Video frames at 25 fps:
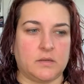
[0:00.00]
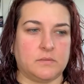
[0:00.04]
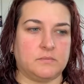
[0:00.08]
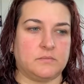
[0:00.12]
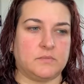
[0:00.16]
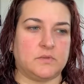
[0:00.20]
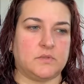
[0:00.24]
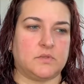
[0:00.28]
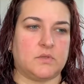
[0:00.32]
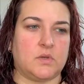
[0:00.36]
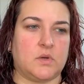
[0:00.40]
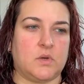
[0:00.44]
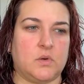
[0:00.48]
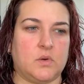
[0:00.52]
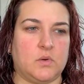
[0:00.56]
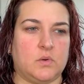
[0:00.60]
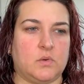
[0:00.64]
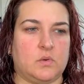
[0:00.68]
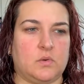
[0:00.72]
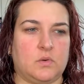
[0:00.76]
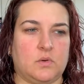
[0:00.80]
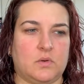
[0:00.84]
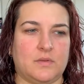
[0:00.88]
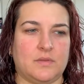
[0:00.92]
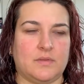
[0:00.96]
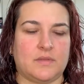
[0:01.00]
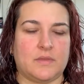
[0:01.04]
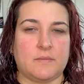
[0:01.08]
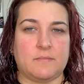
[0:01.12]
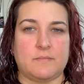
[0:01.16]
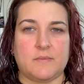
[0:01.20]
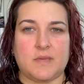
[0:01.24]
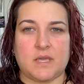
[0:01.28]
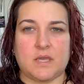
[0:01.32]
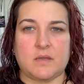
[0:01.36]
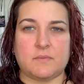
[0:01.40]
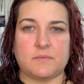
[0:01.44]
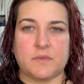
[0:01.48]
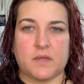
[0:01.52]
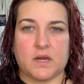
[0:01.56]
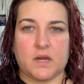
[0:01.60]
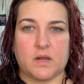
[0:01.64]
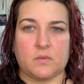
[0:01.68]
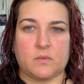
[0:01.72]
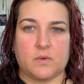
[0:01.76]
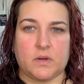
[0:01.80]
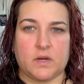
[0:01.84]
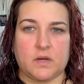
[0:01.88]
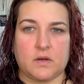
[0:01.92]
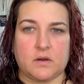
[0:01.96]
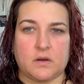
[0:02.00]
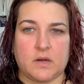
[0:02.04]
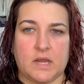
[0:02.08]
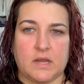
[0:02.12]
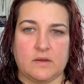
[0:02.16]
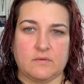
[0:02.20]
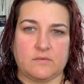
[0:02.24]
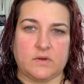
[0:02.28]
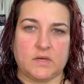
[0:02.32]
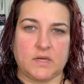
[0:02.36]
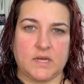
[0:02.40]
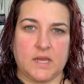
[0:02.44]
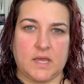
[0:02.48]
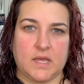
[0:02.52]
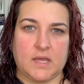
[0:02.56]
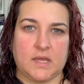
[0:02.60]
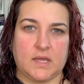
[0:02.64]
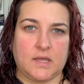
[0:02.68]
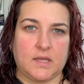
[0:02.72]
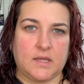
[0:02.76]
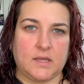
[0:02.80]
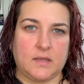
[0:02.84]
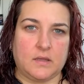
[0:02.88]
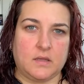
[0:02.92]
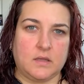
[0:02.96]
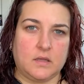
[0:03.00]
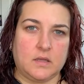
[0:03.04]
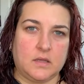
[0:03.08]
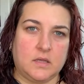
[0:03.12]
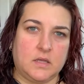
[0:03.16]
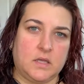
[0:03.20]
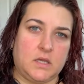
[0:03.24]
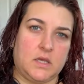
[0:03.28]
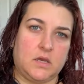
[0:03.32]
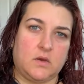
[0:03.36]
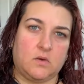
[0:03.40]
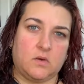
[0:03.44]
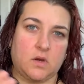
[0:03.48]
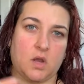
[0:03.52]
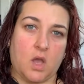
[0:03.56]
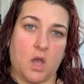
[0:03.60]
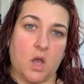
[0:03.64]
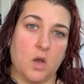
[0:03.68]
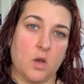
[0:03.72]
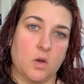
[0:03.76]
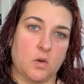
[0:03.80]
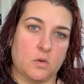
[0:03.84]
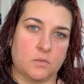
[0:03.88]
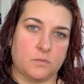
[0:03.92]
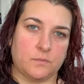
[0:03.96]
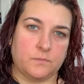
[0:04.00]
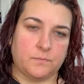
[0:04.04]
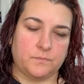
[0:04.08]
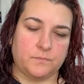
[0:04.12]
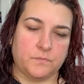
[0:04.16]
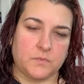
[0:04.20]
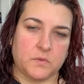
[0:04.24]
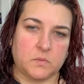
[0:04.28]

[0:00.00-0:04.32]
So the makeup that I wear every day here at home,